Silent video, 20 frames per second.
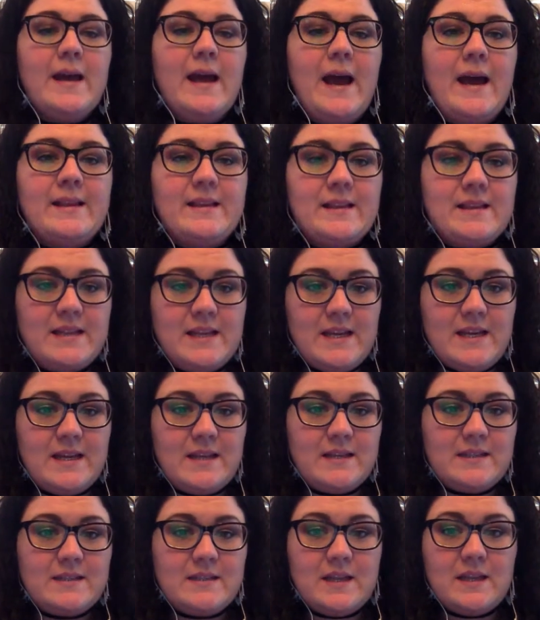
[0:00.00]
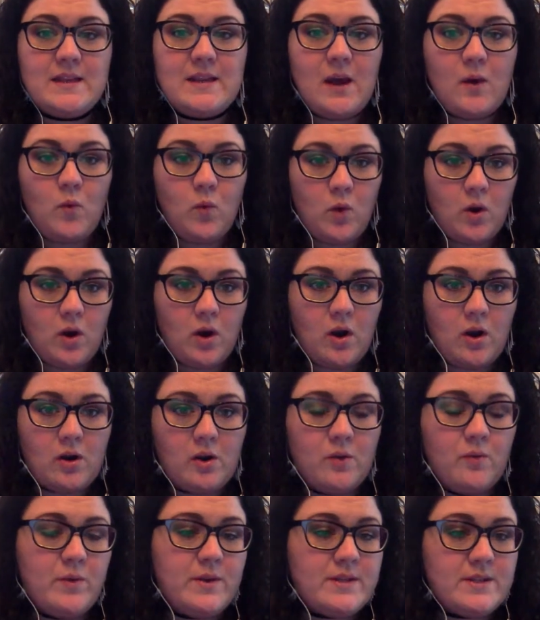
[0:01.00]
at the things that
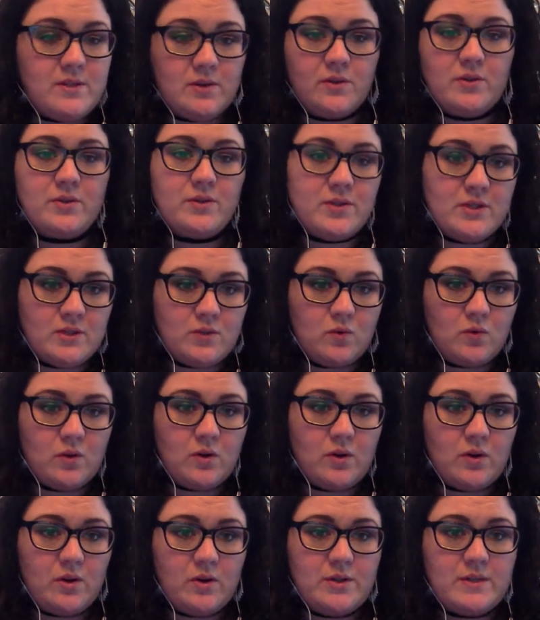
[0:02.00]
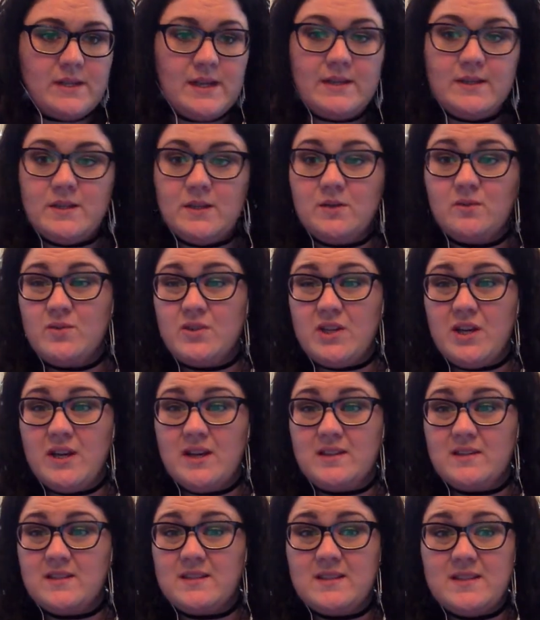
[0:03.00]
work with certain disorders and don't
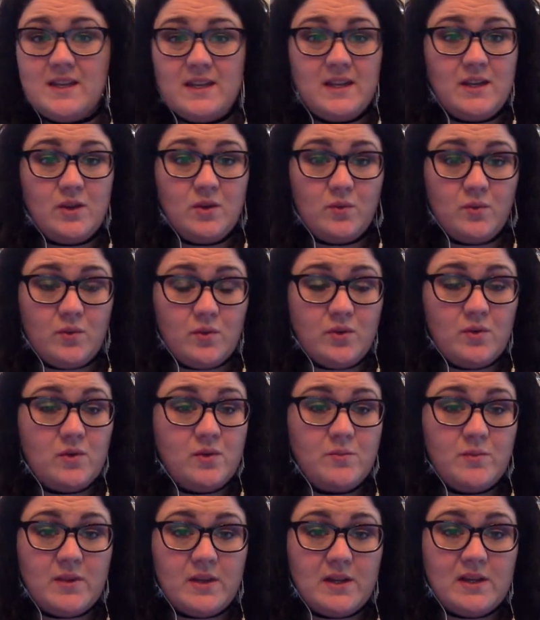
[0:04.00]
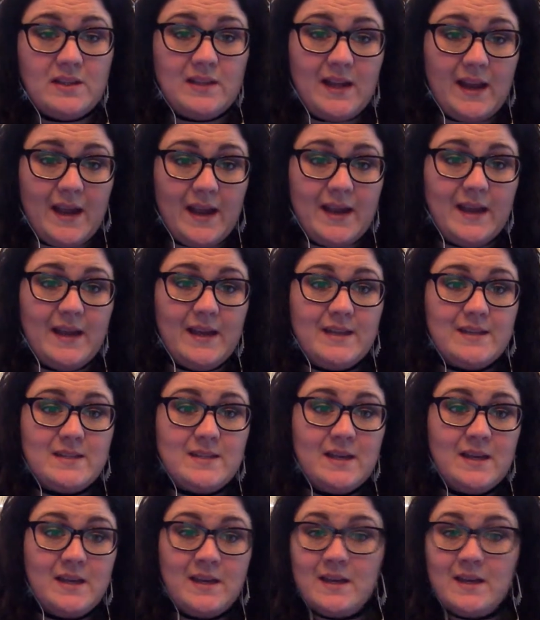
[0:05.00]
just sit in a room with a client